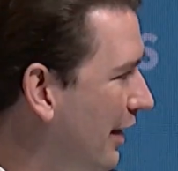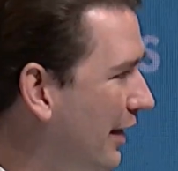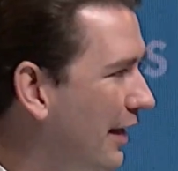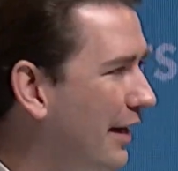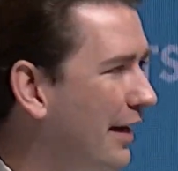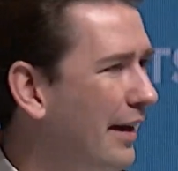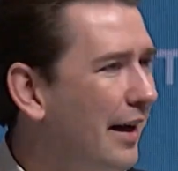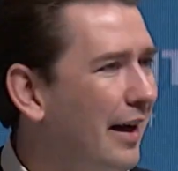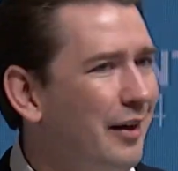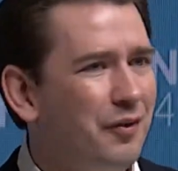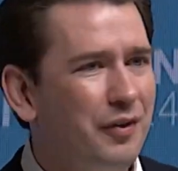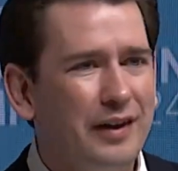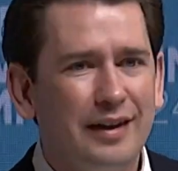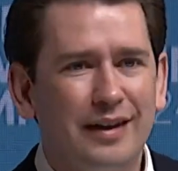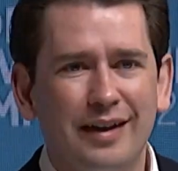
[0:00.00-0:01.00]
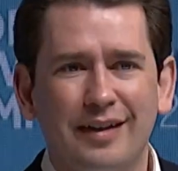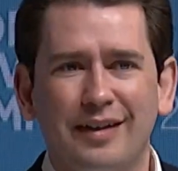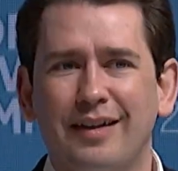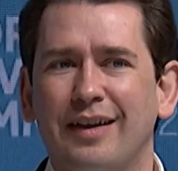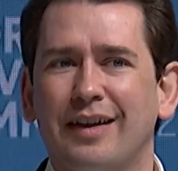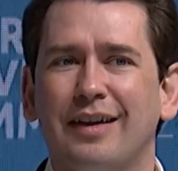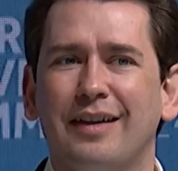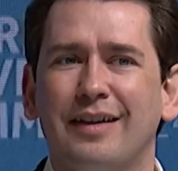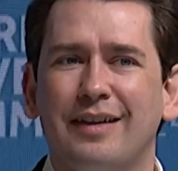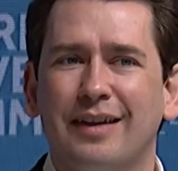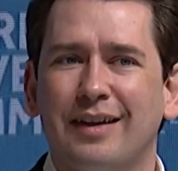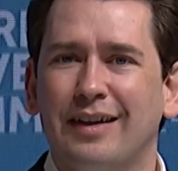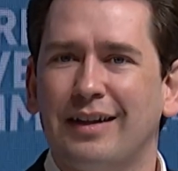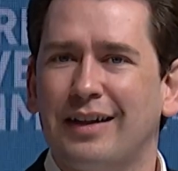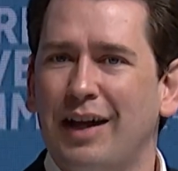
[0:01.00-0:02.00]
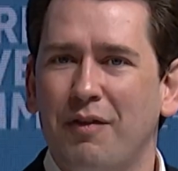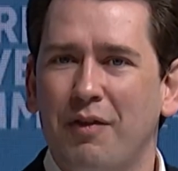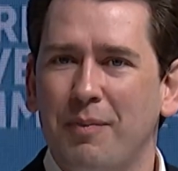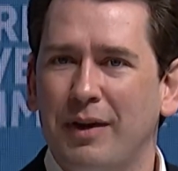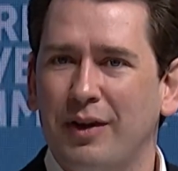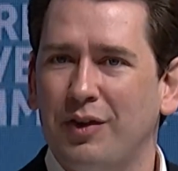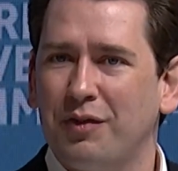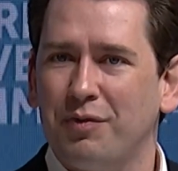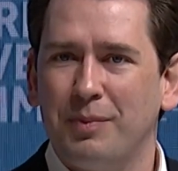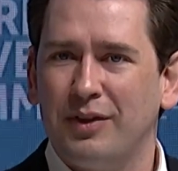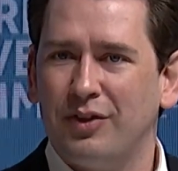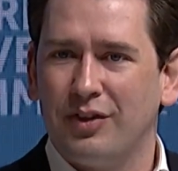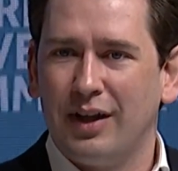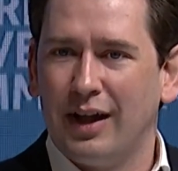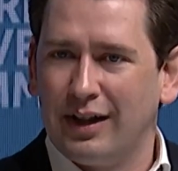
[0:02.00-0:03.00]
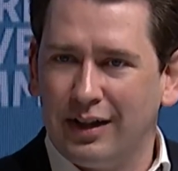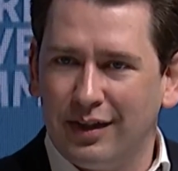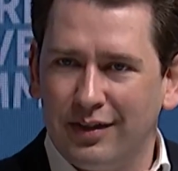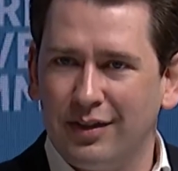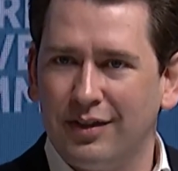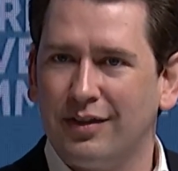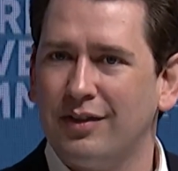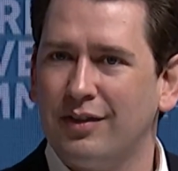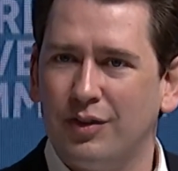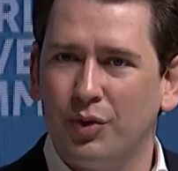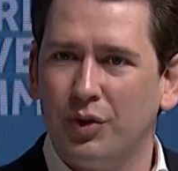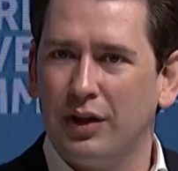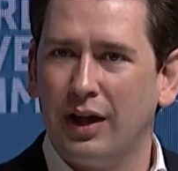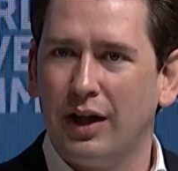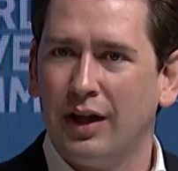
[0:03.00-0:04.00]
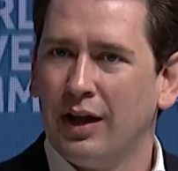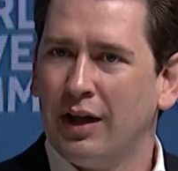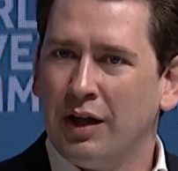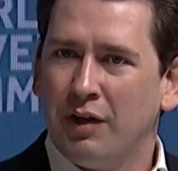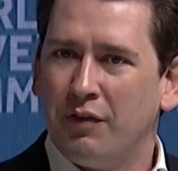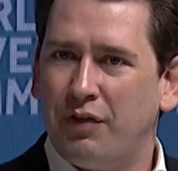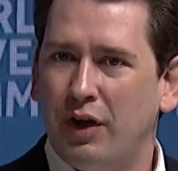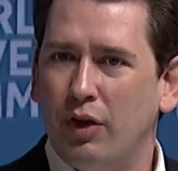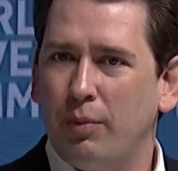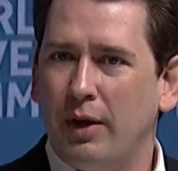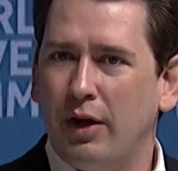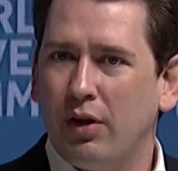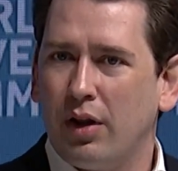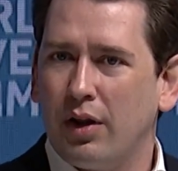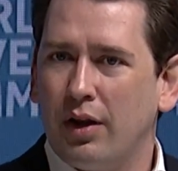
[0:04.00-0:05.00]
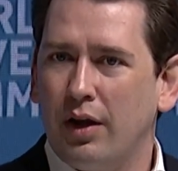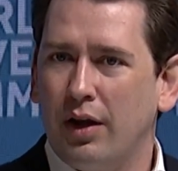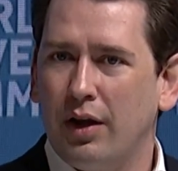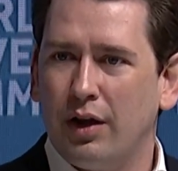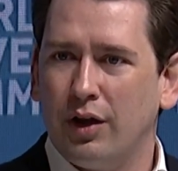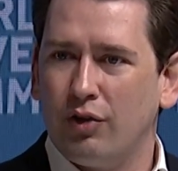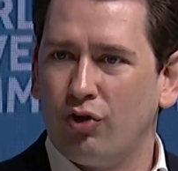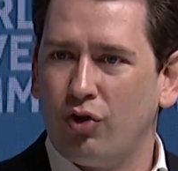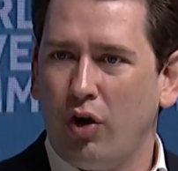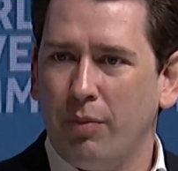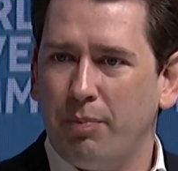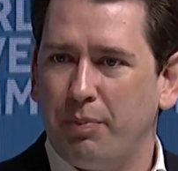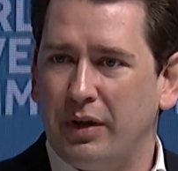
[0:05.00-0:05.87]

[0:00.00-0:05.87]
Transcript: Uh, I think that uh, the government of Mitsotakis is doing a phenomenal uh, job,